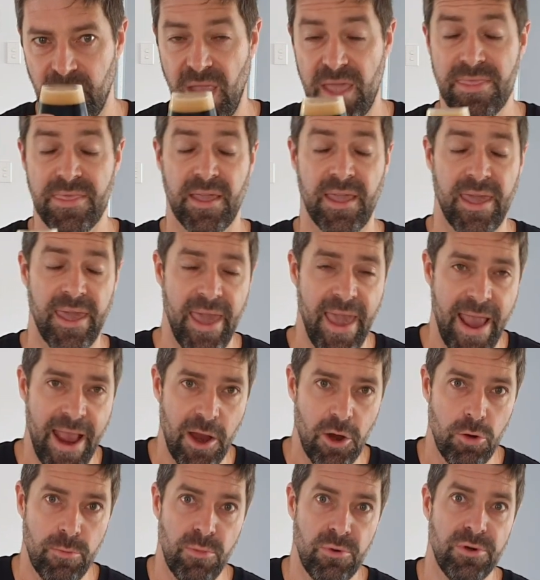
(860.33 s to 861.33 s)
The
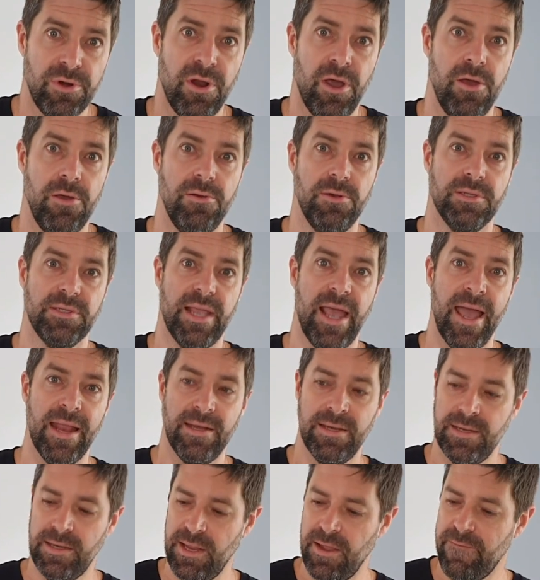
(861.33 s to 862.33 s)
caramel notes are
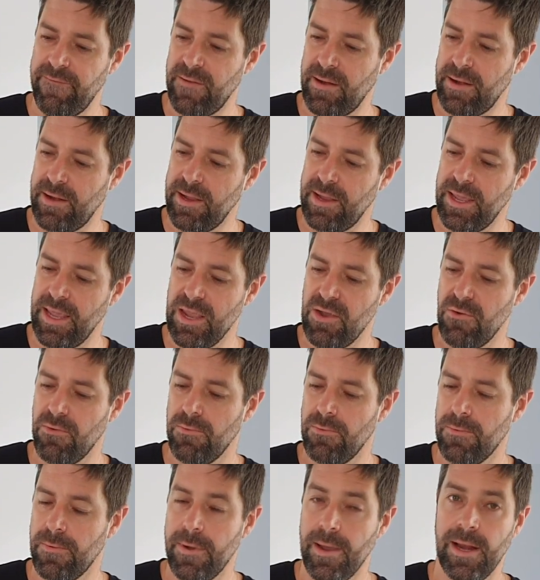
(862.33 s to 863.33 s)
definitely
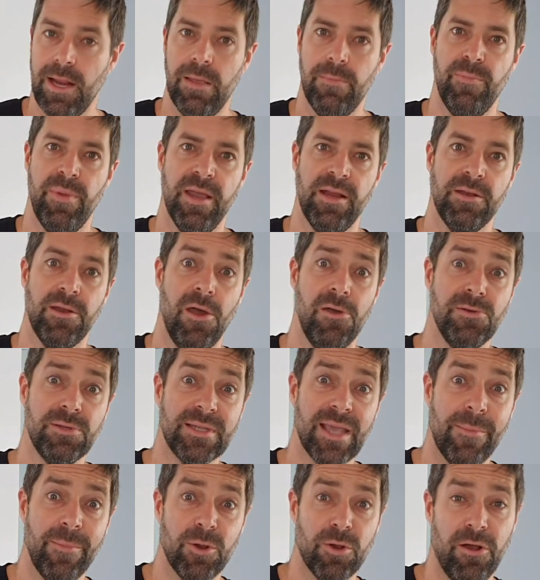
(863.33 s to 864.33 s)
really big notes
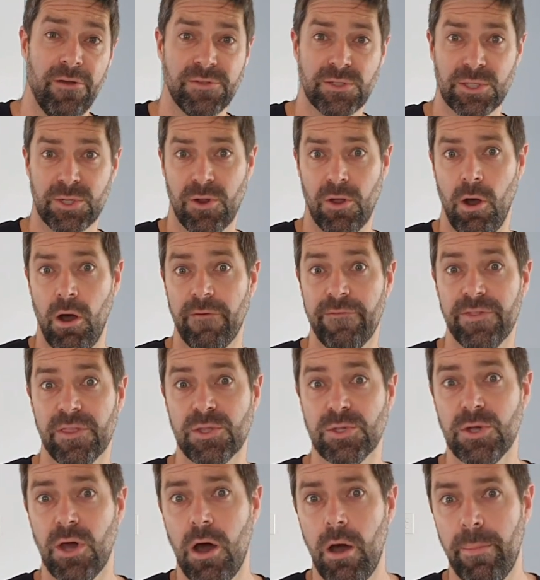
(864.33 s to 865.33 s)
coming off
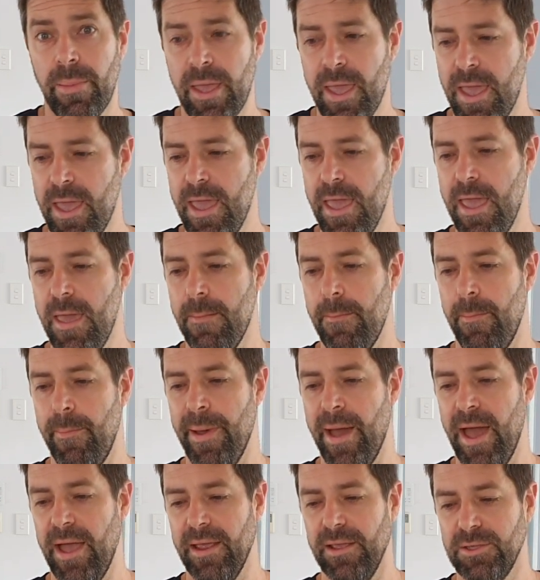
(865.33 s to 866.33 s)
the top,
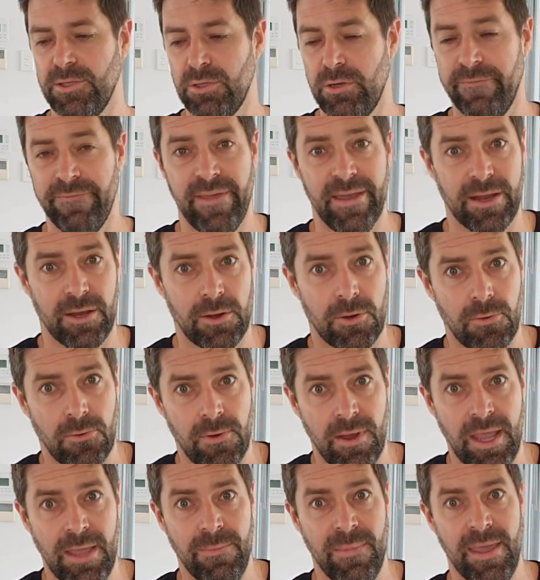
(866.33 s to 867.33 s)
but sort of the
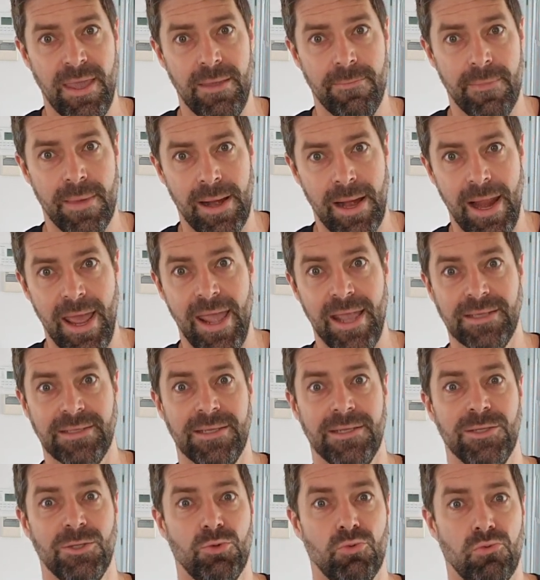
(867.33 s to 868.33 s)
creamy
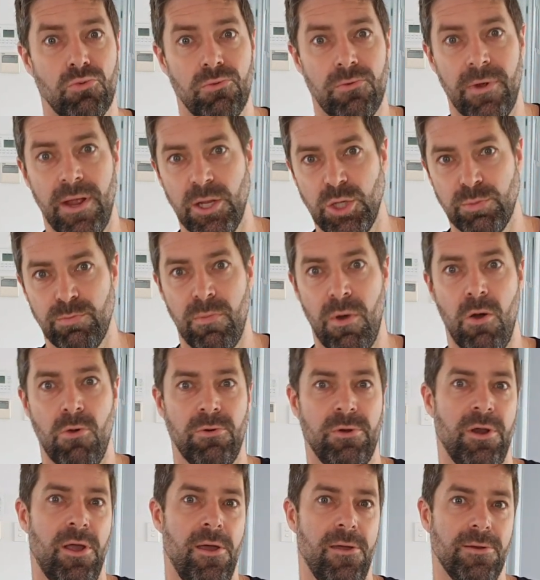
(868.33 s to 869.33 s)
molasses rich
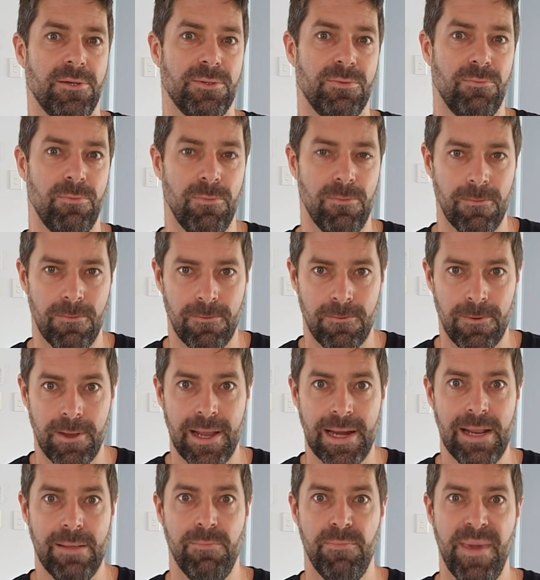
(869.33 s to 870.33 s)
malt notes
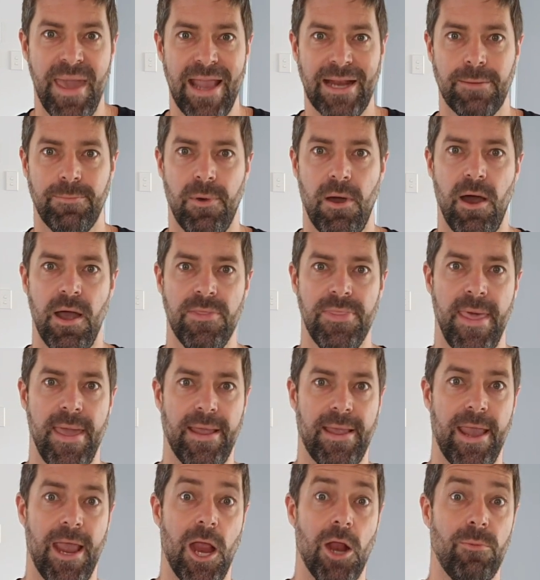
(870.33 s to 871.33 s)
really backed behind
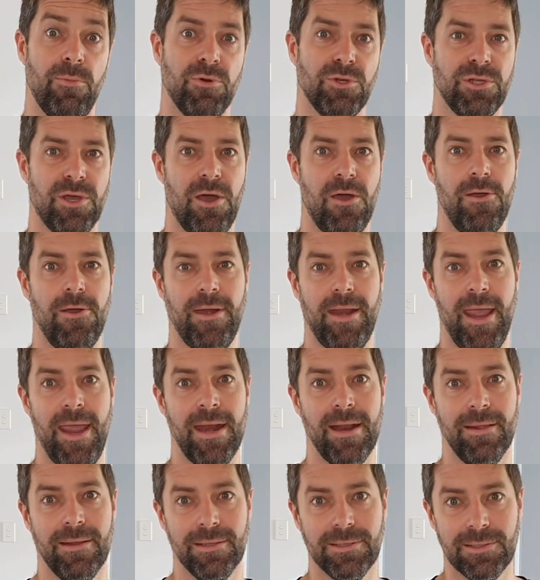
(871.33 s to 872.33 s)
that caramel tone, and
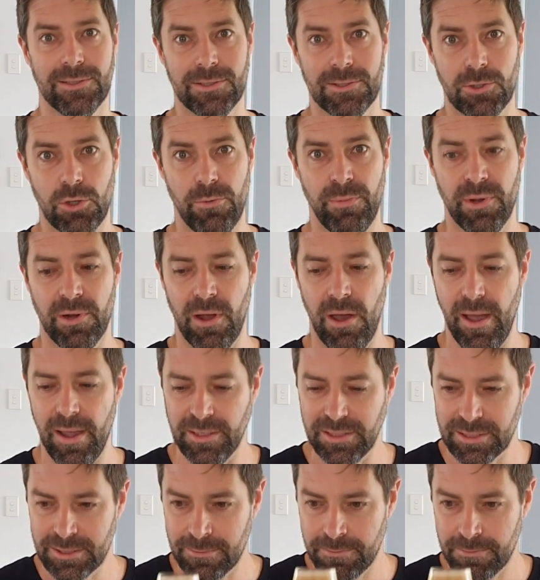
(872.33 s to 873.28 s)
it is super nice.